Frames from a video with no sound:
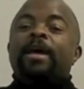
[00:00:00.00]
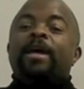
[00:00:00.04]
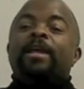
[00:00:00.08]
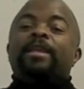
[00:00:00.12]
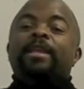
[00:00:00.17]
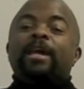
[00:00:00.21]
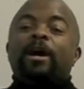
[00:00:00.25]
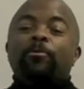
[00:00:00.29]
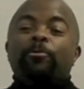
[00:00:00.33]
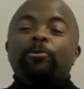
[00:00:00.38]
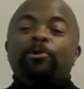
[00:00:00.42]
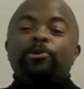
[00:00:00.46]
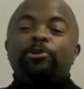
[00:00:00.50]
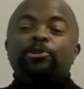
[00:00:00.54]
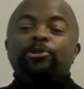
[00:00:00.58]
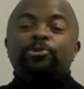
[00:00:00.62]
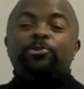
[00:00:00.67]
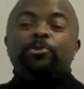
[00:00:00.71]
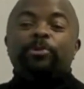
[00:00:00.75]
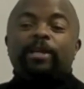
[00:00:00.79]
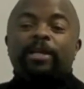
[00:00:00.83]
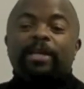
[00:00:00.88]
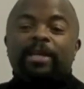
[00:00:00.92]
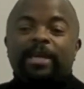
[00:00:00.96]
Now we're going to
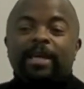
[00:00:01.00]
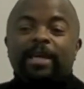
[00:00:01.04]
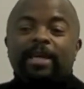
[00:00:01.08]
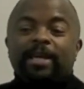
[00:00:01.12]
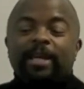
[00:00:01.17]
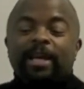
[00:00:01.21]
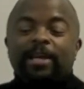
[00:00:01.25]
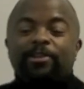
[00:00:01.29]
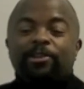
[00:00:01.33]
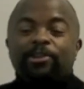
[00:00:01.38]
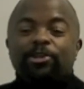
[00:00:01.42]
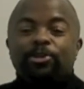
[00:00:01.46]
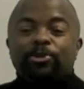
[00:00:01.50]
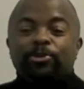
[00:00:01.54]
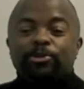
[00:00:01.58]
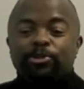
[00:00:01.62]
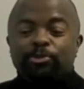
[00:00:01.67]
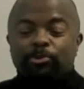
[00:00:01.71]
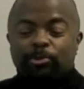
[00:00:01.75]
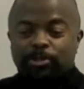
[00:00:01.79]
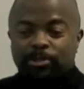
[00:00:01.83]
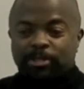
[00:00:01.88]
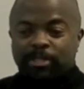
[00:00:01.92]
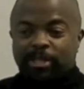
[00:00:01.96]
do it again at the
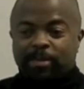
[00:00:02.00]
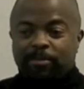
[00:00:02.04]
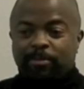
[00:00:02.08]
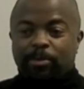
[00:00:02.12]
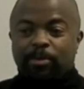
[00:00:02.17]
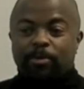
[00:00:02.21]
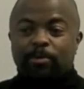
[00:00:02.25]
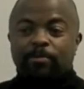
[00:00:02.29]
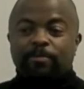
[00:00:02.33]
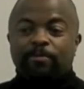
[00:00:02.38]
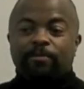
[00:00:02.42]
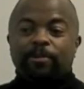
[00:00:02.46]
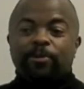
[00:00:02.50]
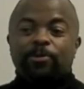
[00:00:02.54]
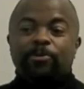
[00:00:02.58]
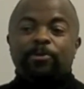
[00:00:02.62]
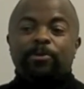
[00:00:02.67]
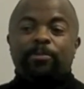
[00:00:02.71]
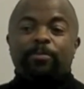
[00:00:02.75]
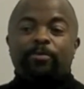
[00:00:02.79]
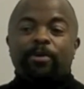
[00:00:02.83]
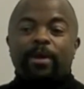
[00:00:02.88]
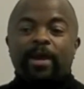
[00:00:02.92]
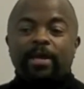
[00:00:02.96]
usual tempo for you to
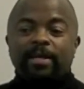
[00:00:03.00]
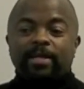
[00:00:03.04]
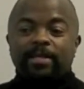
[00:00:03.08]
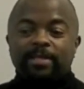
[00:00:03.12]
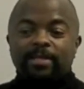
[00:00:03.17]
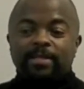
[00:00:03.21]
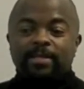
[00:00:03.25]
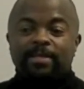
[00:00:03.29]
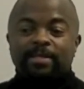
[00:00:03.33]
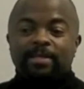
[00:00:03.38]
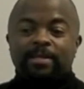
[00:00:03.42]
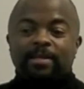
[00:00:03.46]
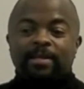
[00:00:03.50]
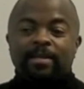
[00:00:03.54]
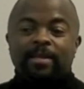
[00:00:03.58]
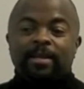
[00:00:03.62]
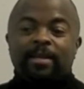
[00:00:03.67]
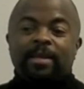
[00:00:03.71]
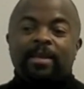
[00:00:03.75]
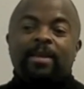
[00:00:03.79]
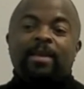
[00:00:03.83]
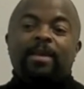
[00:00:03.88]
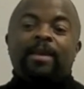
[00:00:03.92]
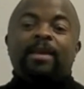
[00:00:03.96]
practice,
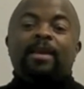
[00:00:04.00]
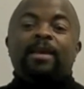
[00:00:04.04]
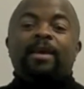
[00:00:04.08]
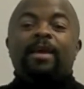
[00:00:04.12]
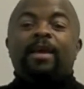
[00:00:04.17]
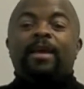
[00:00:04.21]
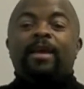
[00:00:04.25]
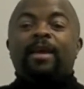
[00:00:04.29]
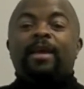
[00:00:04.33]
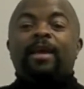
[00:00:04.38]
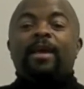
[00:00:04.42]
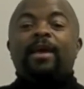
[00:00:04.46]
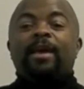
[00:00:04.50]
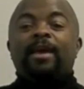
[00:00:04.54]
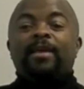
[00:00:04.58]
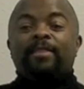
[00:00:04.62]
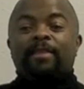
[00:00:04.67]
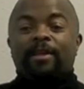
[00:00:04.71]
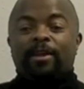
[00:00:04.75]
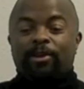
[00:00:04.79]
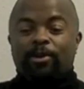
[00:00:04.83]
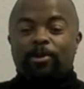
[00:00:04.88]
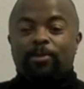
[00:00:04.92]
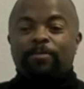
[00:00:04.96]
and
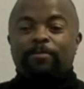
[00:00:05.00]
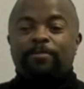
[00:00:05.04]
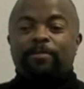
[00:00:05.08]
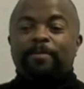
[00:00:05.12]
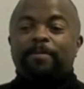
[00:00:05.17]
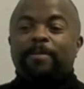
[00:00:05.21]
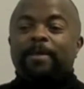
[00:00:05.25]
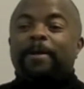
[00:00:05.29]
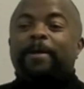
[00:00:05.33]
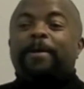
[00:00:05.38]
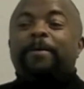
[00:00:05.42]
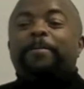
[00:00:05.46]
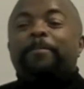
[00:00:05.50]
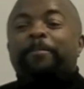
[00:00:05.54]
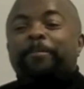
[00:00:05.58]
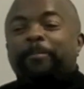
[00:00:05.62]
then go from there.